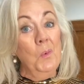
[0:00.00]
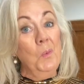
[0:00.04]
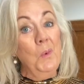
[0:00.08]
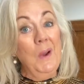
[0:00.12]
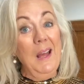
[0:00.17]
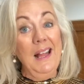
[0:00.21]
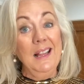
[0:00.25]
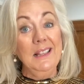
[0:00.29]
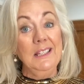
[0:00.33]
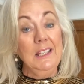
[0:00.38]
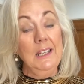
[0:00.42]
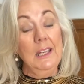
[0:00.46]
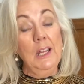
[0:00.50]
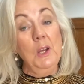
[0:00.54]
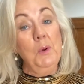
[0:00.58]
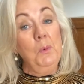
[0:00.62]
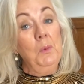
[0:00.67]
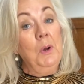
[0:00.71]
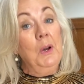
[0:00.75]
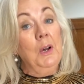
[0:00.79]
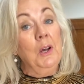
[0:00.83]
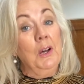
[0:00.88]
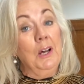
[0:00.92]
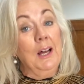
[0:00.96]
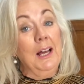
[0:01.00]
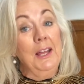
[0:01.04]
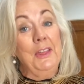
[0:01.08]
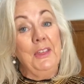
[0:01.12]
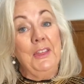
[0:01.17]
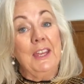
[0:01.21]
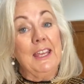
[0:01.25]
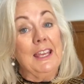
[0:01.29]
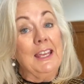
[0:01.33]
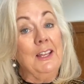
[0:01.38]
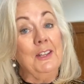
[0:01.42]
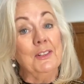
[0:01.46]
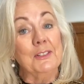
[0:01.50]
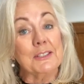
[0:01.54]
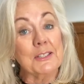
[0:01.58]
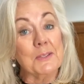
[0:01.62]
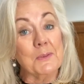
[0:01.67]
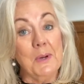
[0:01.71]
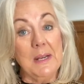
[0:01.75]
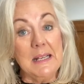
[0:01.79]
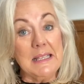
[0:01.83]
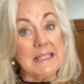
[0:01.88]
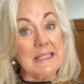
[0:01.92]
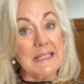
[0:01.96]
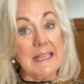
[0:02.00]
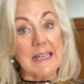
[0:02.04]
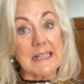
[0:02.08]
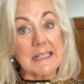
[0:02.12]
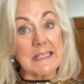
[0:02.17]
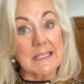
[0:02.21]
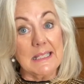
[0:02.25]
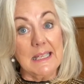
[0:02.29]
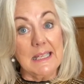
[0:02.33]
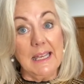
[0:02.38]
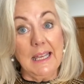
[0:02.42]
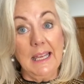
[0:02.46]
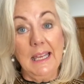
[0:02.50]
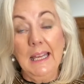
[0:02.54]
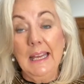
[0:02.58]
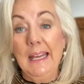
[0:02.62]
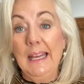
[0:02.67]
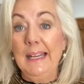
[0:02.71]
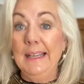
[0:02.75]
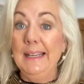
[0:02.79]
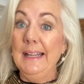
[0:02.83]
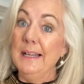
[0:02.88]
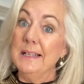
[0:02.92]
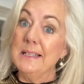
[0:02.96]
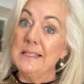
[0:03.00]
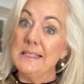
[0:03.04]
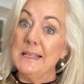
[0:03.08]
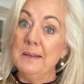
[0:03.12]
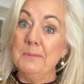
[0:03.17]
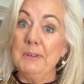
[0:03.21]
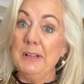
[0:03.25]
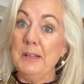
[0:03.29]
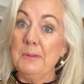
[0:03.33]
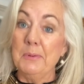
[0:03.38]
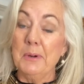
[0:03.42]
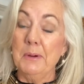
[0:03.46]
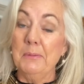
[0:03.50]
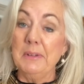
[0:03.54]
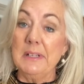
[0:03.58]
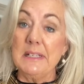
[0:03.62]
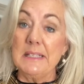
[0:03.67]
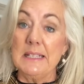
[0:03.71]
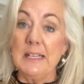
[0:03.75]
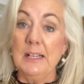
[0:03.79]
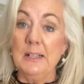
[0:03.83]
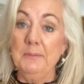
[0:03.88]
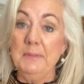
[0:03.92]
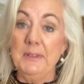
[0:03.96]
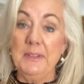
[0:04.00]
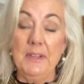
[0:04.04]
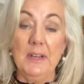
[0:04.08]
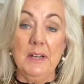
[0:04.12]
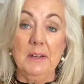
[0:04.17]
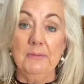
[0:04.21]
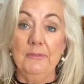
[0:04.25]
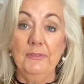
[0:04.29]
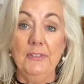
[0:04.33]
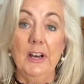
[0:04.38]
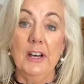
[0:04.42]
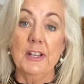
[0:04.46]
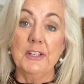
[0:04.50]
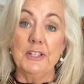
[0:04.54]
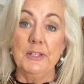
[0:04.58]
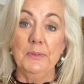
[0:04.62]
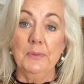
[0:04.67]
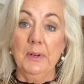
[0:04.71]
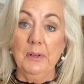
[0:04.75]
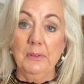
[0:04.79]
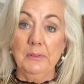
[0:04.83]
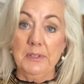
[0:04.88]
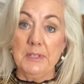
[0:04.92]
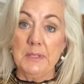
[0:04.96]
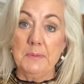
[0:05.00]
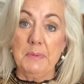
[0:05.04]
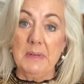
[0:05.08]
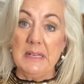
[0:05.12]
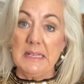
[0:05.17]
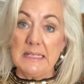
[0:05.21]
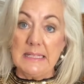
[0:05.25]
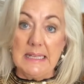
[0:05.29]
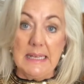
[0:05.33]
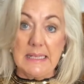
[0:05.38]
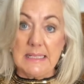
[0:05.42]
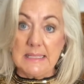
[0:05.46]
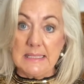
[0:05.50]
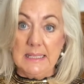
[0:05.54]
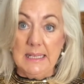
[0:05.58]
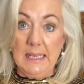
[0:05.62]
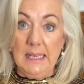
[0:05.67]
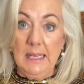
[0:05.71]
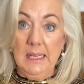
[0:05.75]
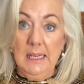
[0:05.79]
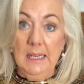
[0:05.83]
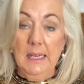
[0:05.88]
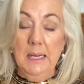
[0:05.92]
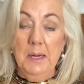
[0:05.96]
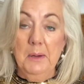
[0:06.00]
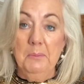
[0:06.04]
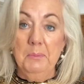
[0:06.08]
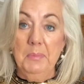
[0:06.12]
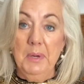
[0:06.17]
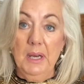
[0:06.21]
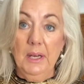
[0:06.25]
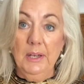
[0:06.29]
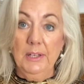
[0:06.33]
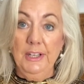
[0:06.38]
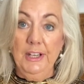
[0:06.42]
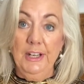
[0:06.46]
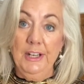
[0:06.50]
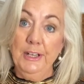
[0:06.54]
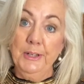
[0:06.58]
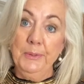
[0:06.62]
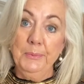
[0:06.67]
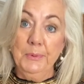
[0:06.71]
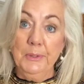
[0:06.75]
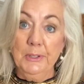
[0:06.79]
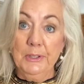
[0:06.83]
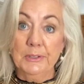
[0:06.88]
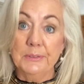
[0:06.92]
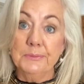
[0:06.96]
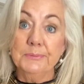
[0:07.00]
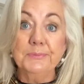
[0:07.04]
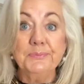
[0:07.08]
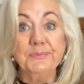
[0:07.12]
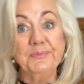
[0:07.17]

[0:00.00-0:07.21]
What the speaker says: Well, you know, I think it looks quite sexy. Now, somebody will probably tell me that I'm far too old to be sexy. But you know what?